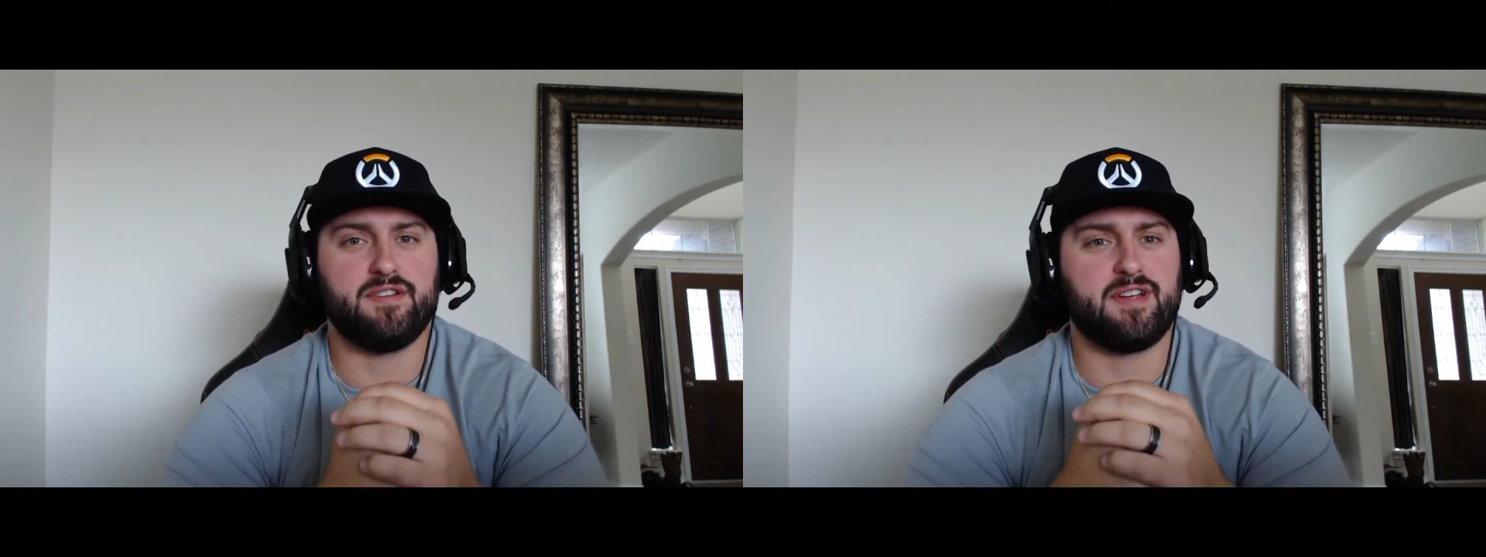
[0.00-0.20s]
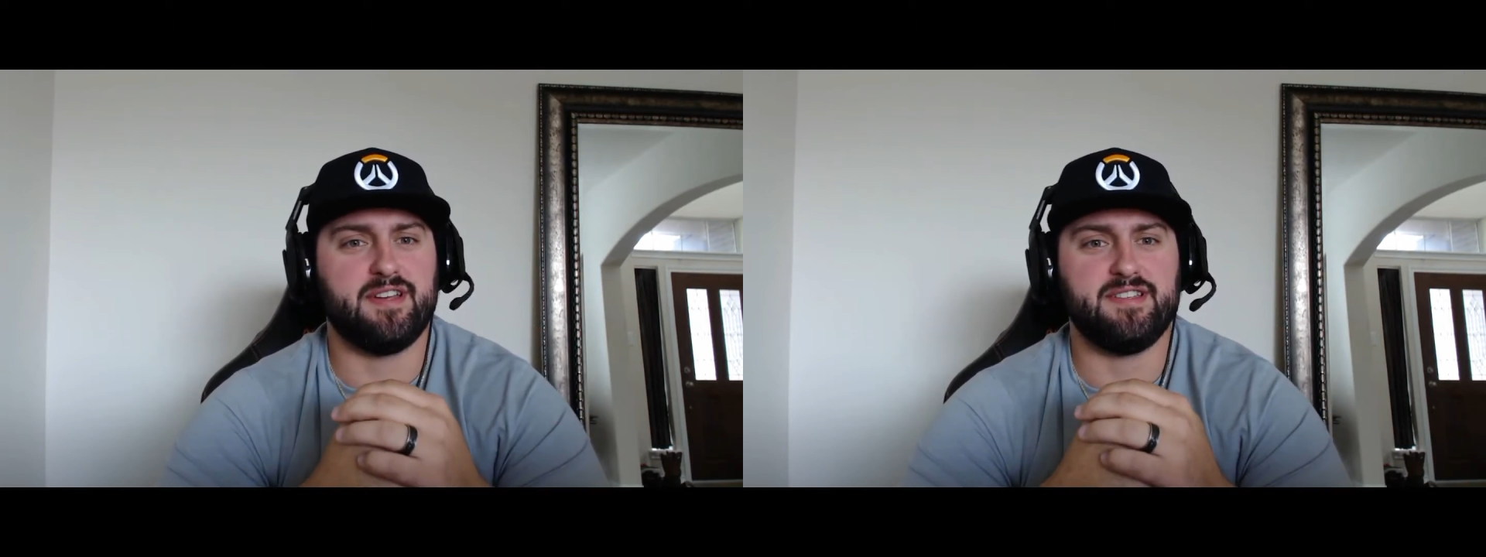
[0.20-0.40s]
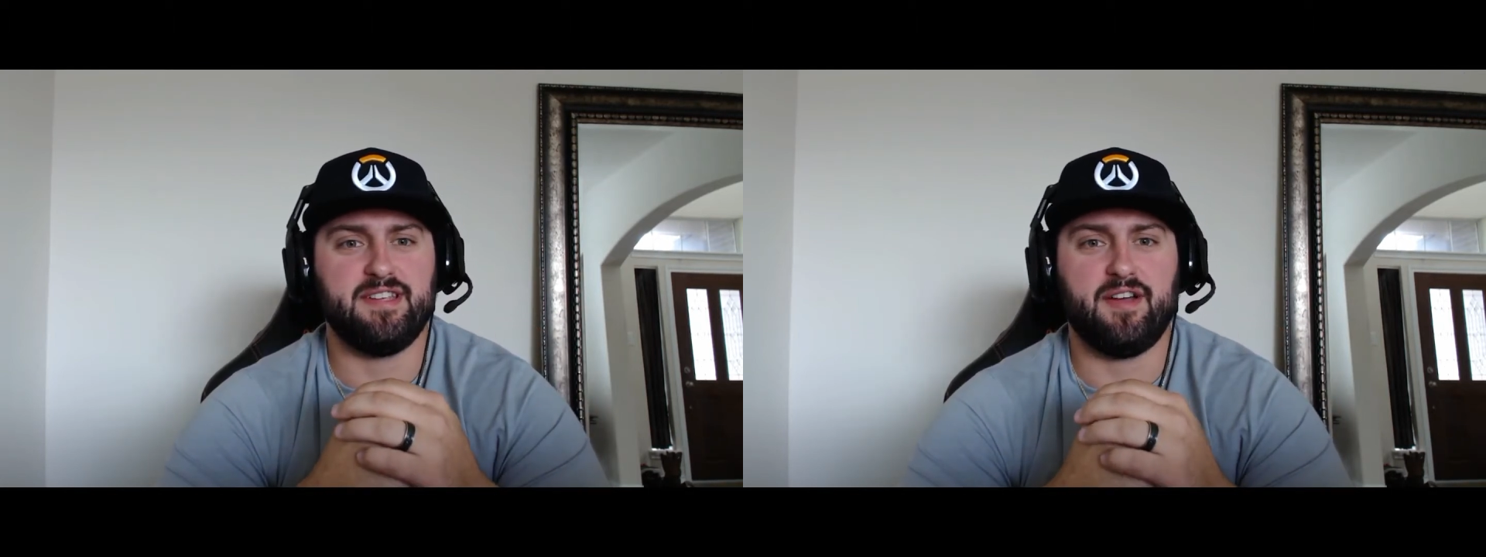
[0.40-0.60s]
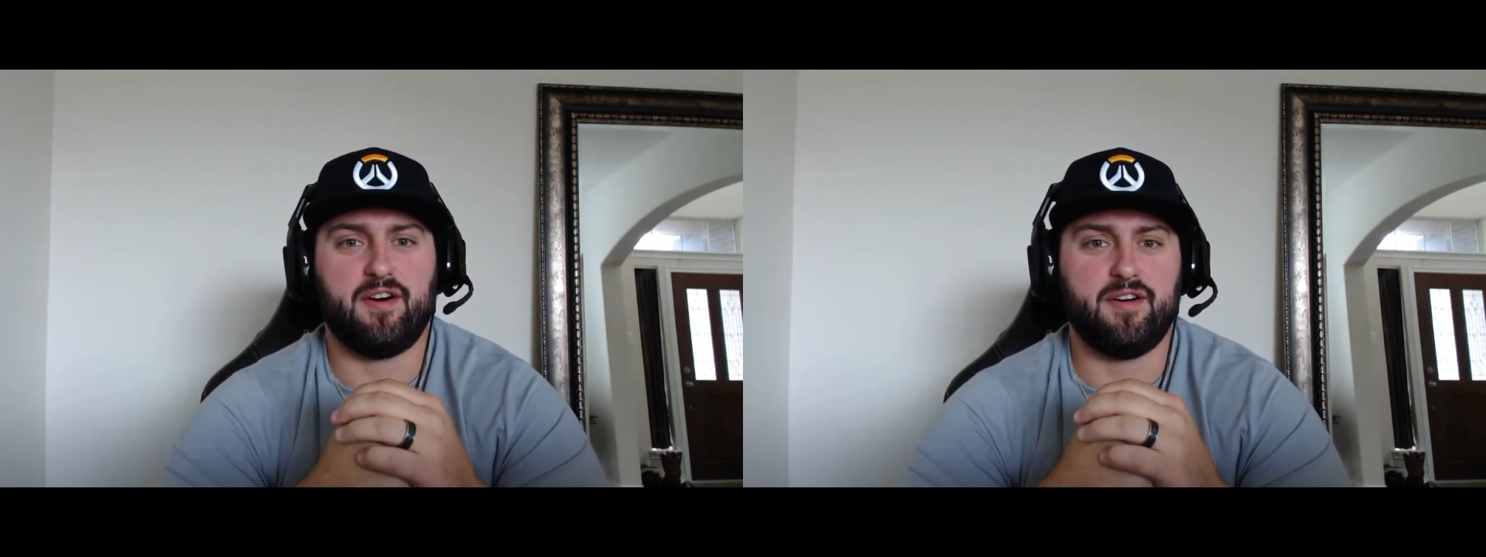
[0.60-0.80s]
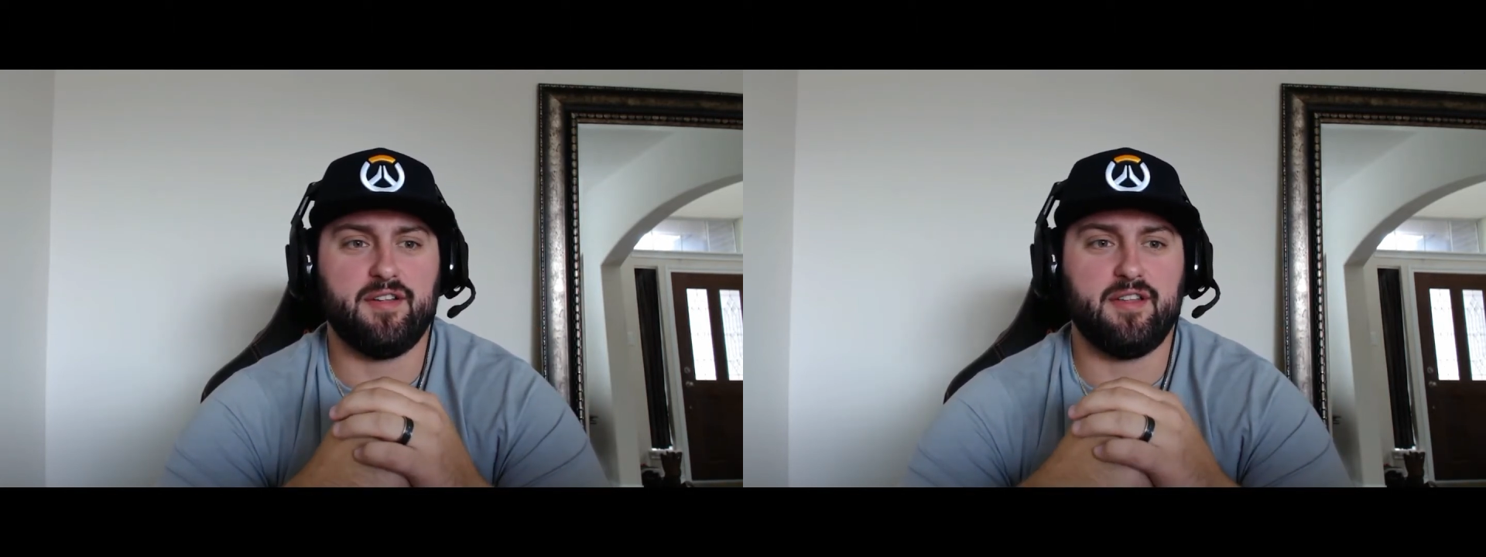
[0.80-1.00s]
You're going to see
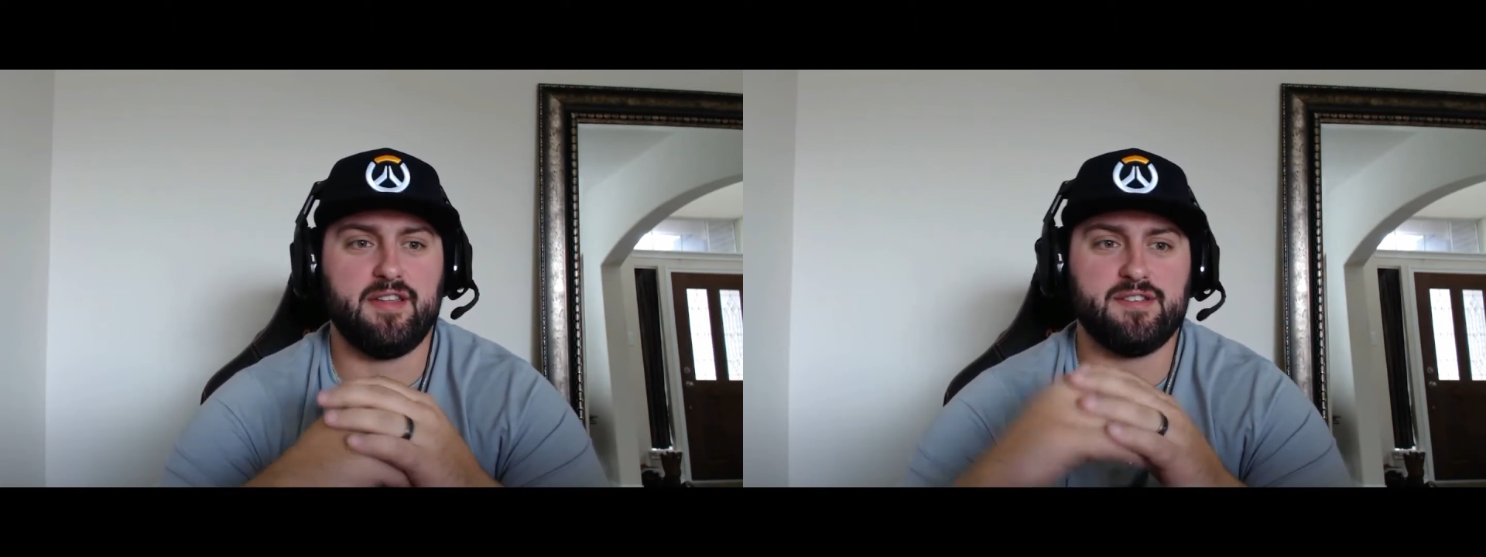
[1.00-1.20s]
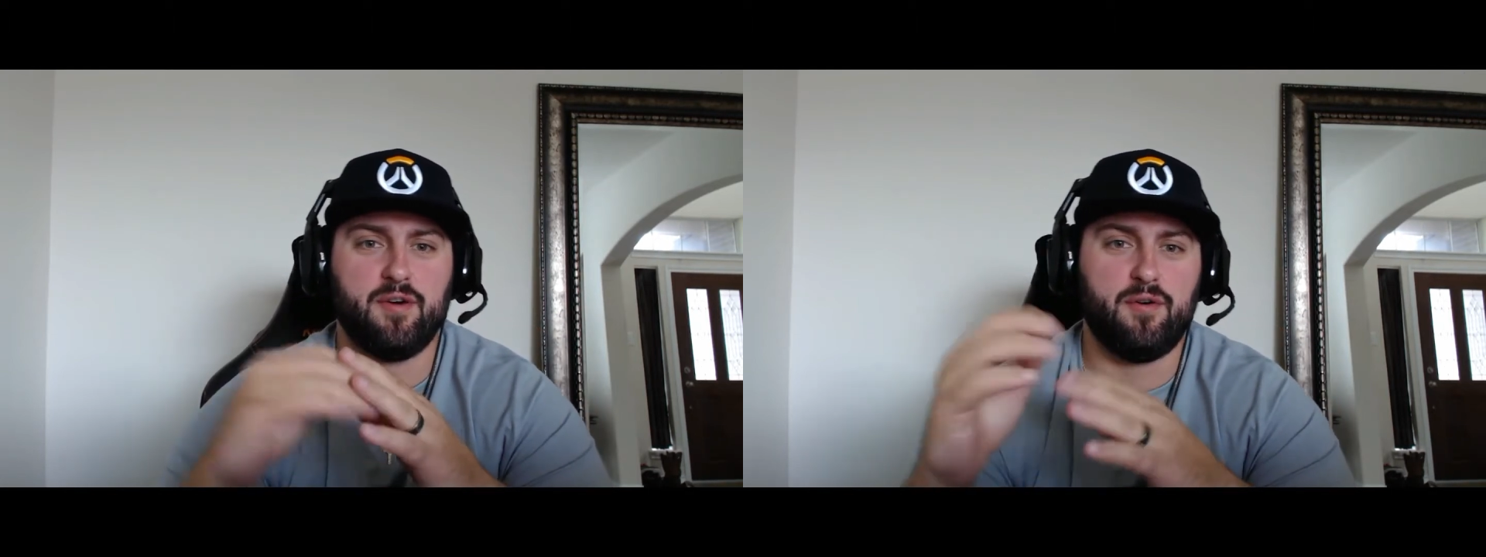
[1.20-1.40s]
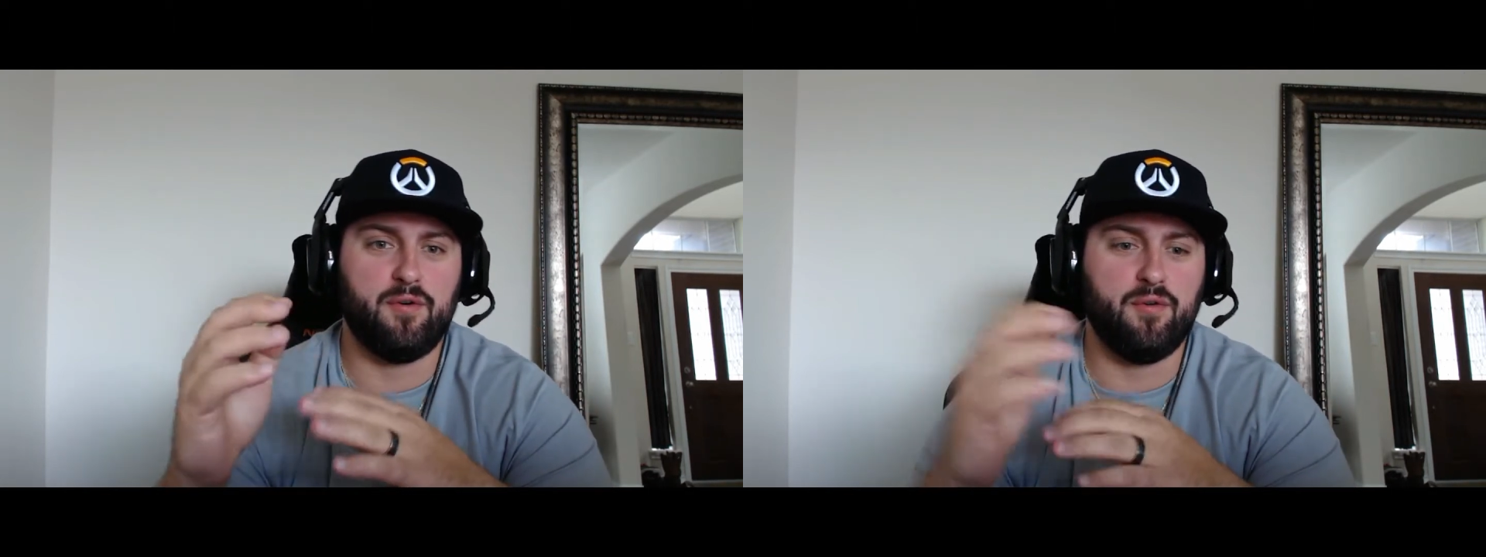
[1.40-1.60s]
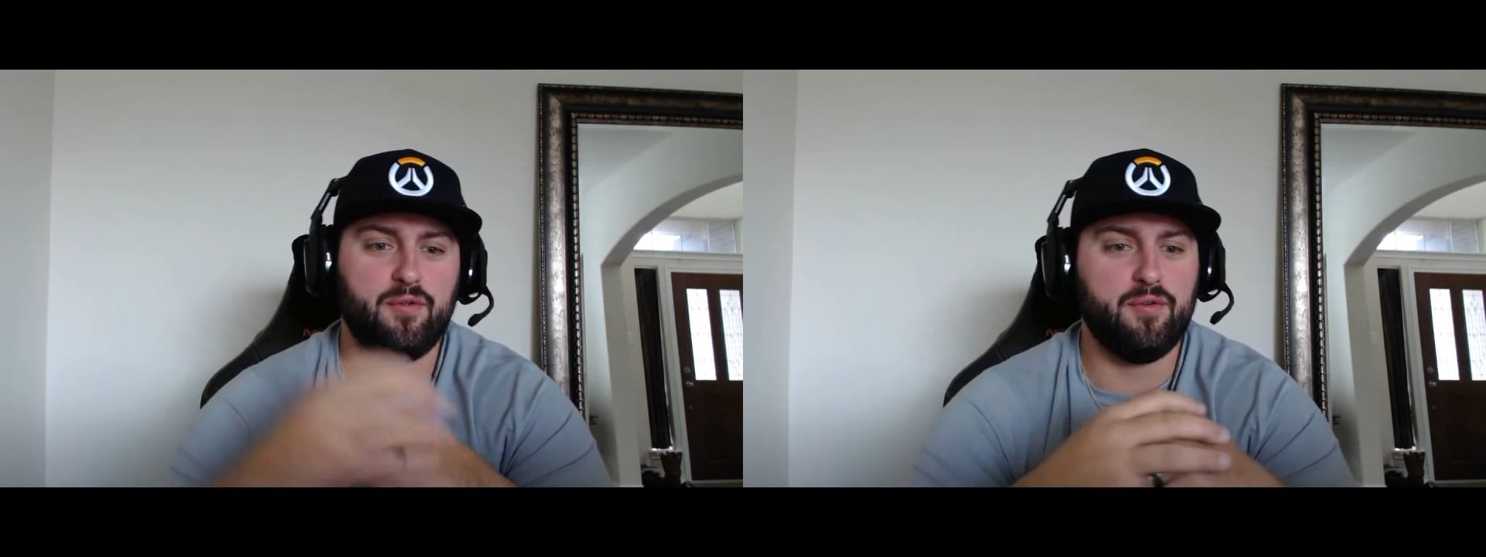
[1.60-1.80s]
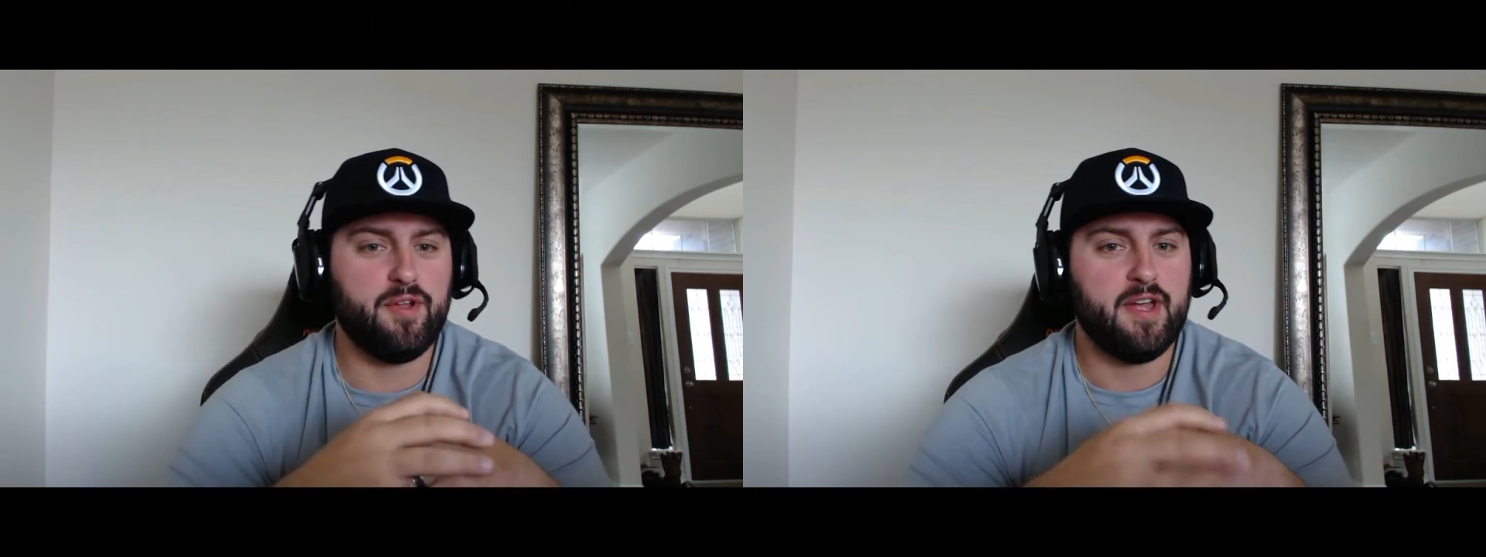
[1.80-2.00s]
all of these
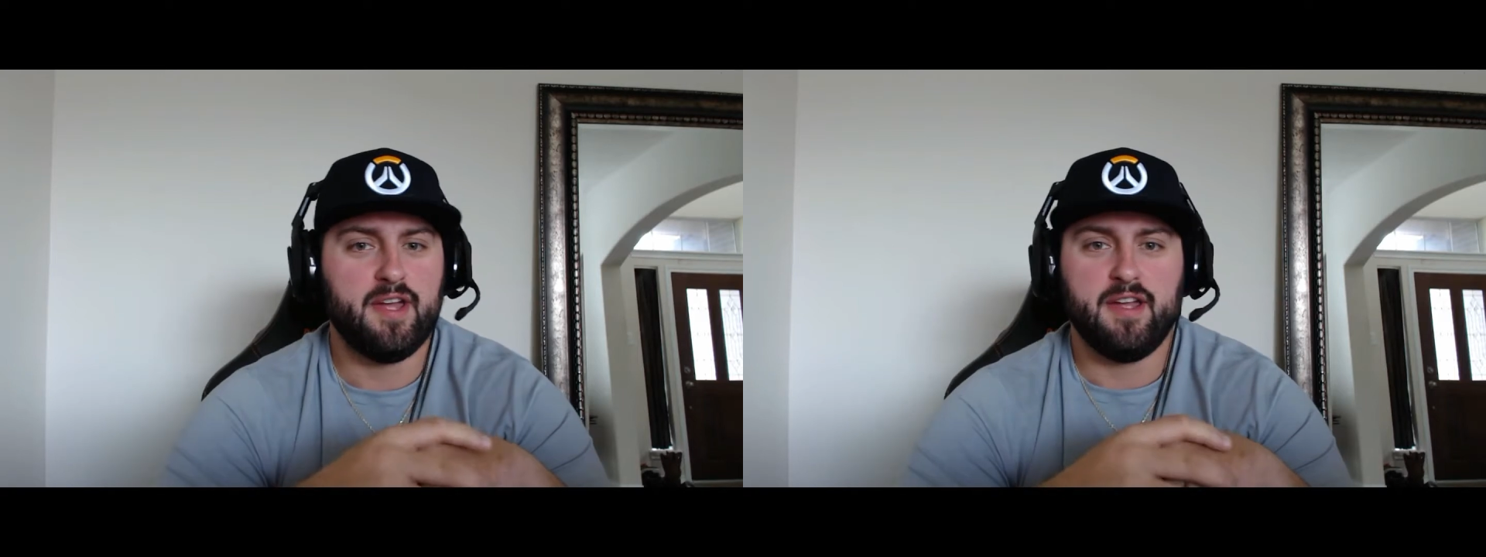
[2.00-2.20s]
old